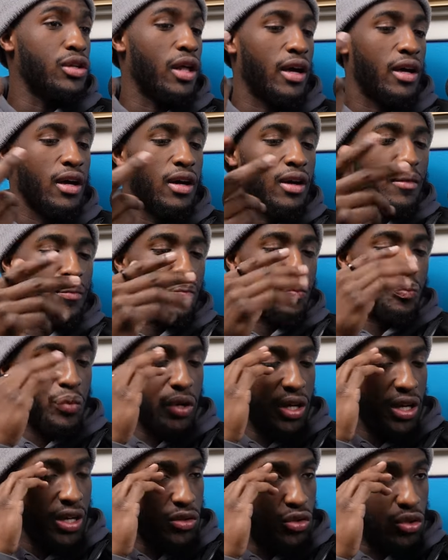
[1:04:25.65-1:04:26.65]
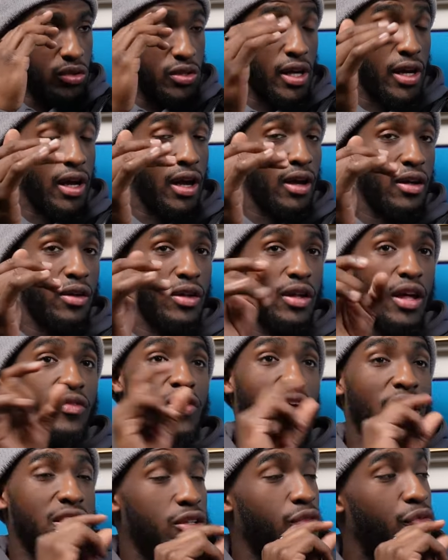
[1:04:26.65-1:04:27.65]
like being in dreams, like if
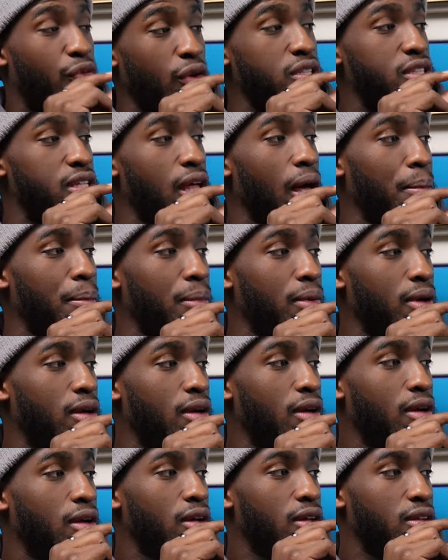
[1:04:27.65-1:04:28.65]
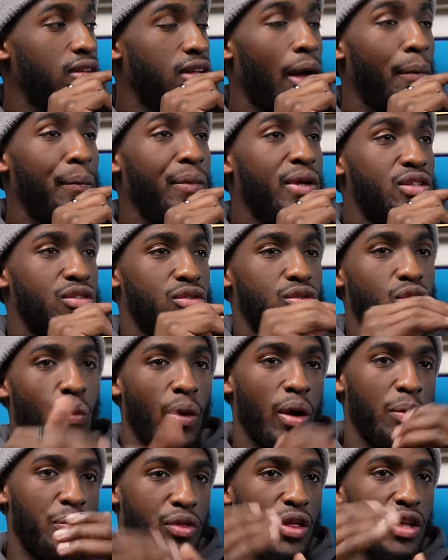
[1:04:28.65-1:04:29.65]
that's the first step, that means the
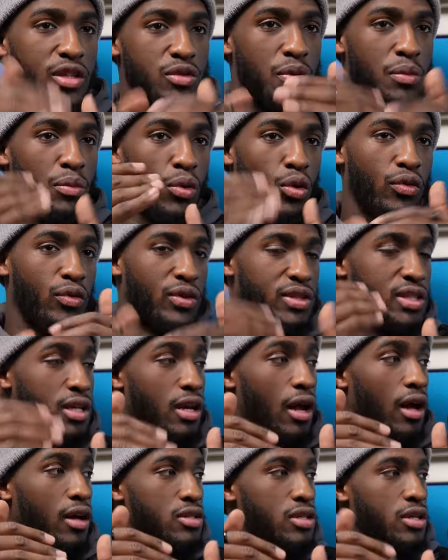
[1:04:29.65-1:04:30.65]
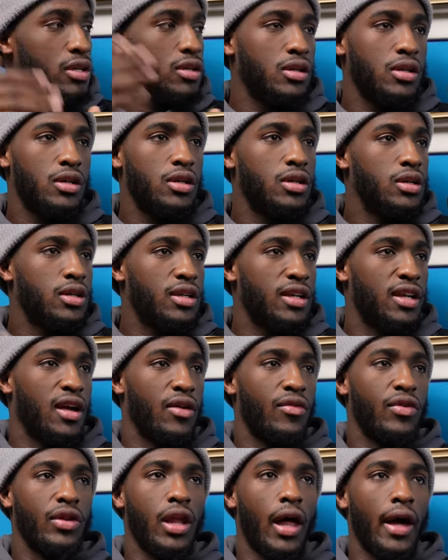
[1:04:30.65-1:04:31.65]
way things be moving with technology,
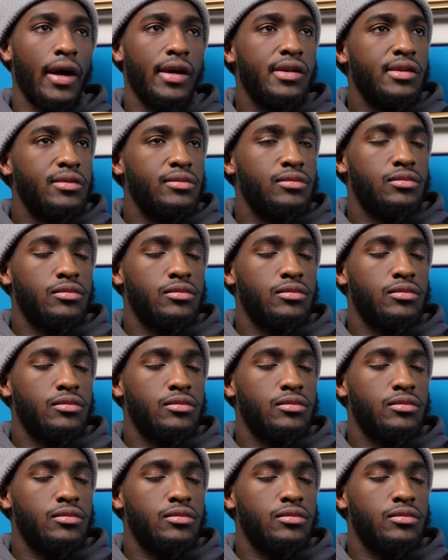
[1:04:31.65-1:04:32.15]
give it like